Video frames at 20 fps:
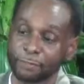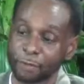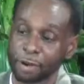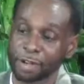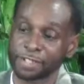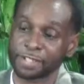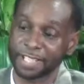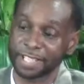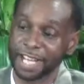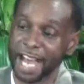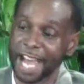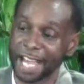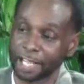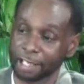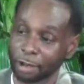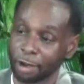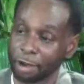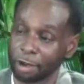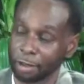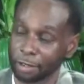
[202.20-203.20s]
force a
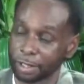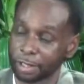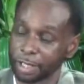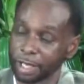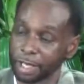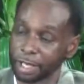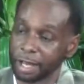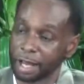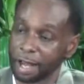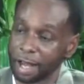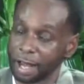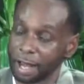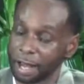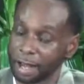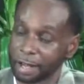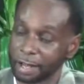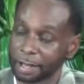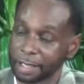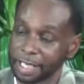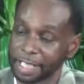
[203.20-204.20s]
dialogue,
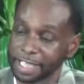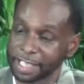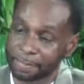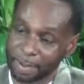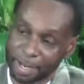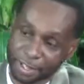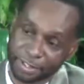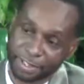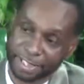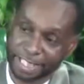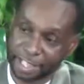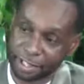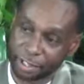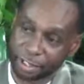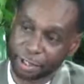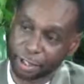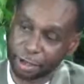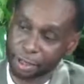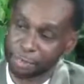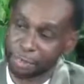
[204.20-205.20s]
especially in the
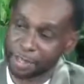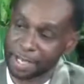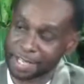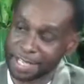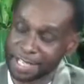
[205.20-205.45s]
church, because